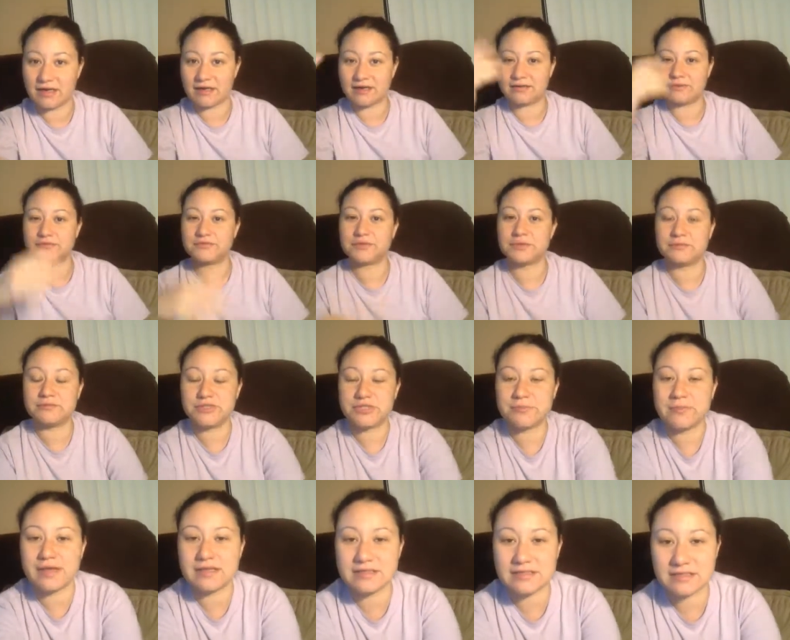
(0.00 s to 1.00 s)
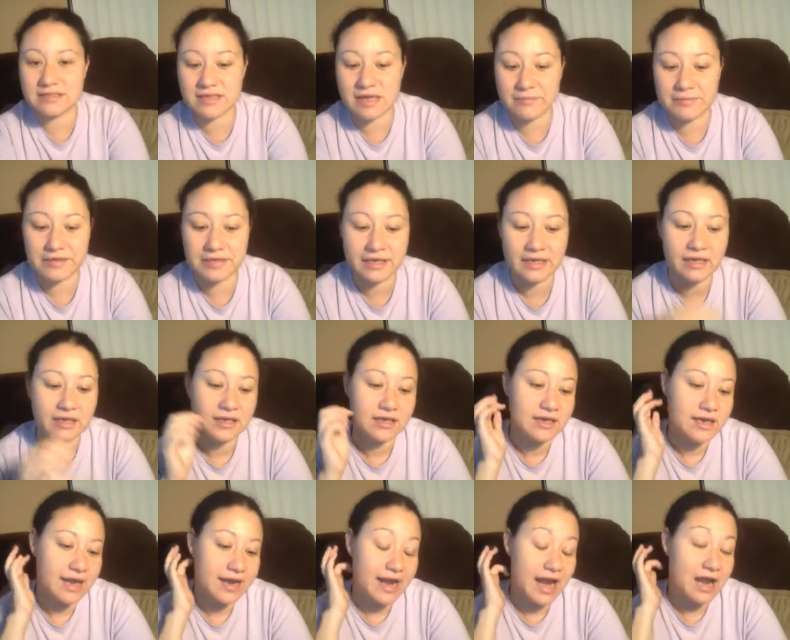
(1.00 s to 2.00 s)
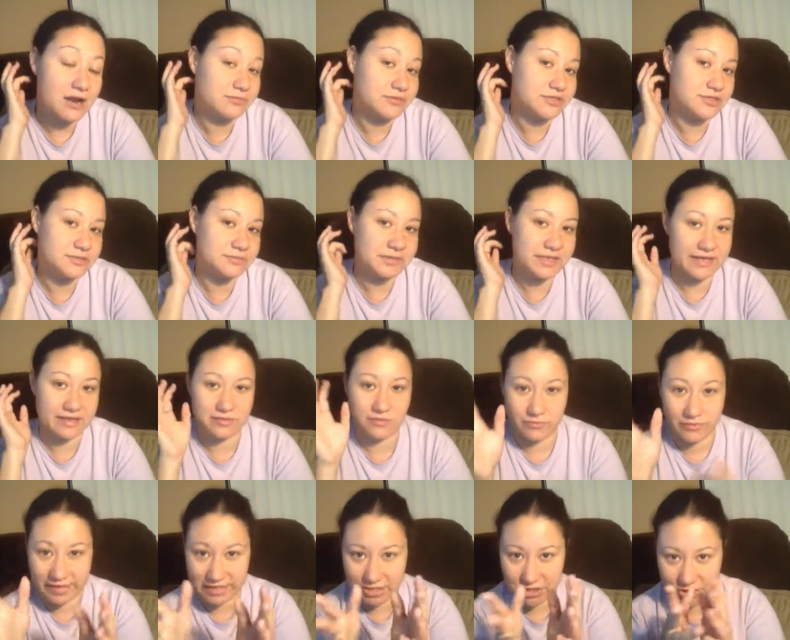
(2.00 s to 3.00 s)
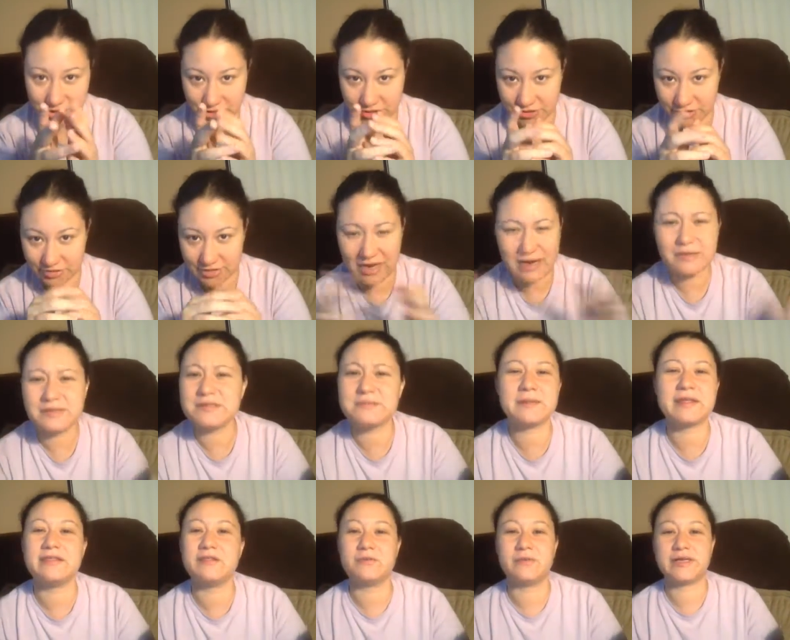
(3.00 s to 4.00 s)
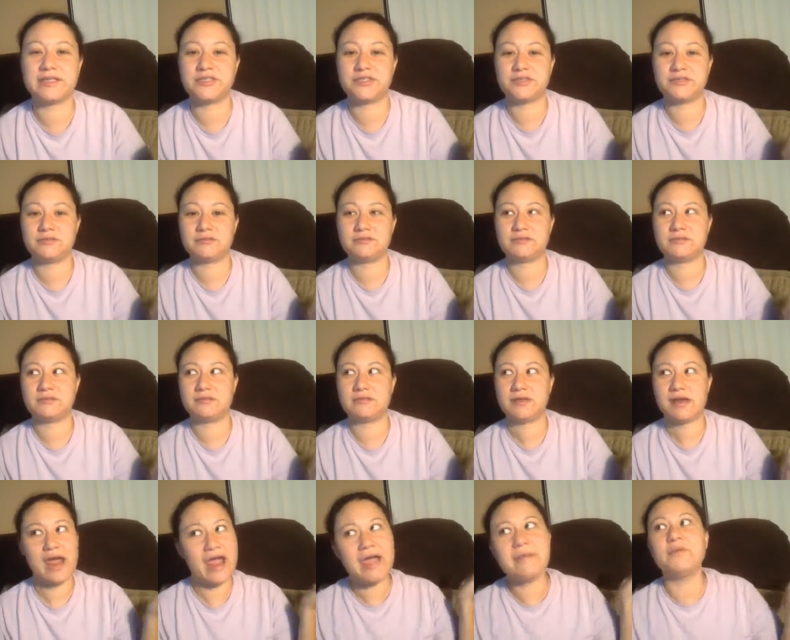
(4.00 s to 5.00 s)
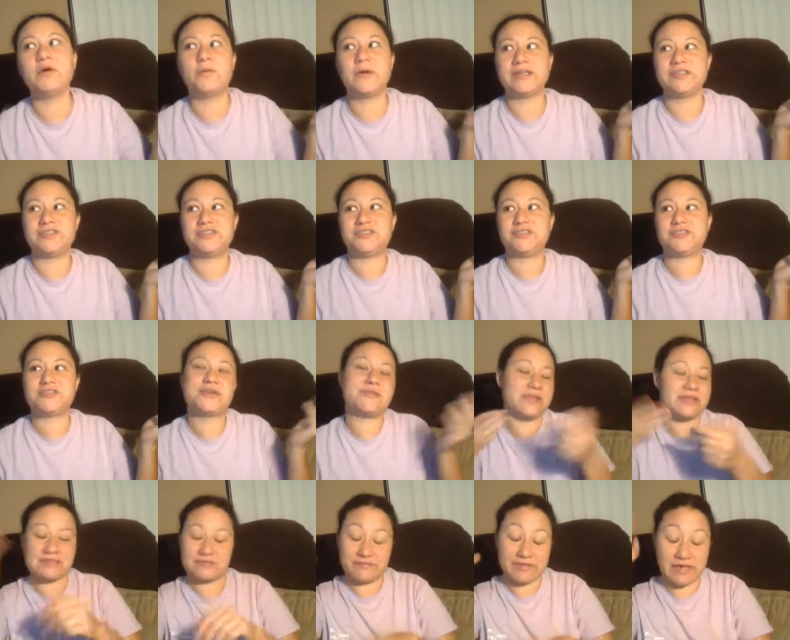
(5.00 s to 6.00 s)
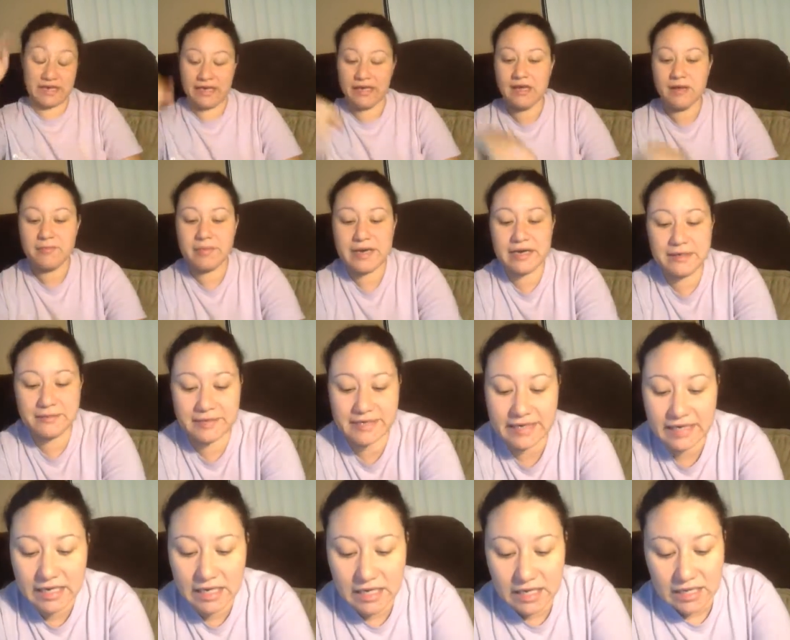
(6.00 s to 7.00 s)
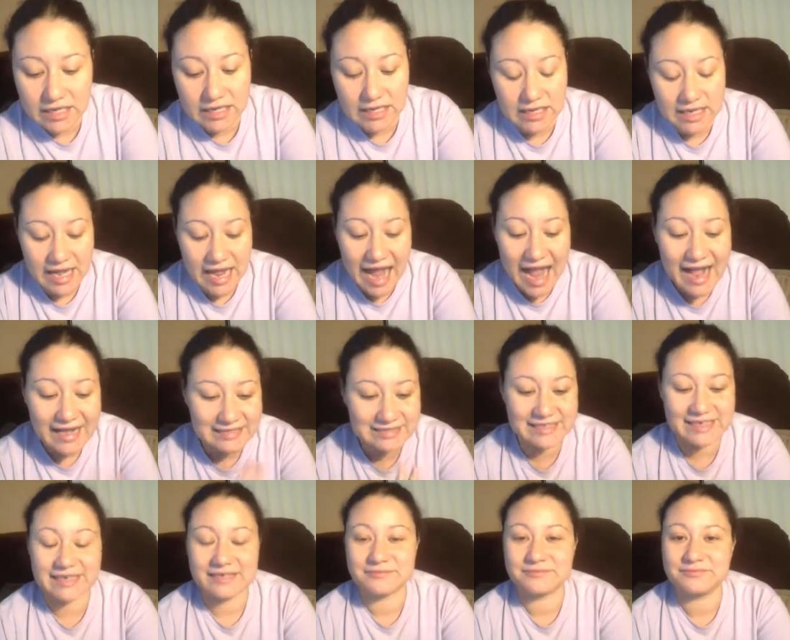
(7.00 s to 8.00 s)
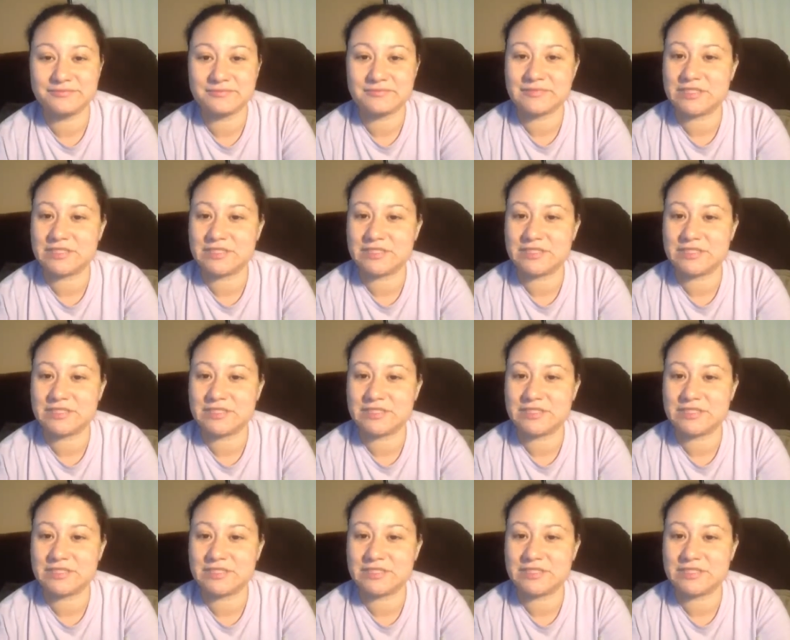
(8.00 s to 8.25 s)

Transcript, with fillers: um, from Jim Henson's company. And I was to play the witch. I always play the witch, and I am a witch, so that's funny. But anyway, acting,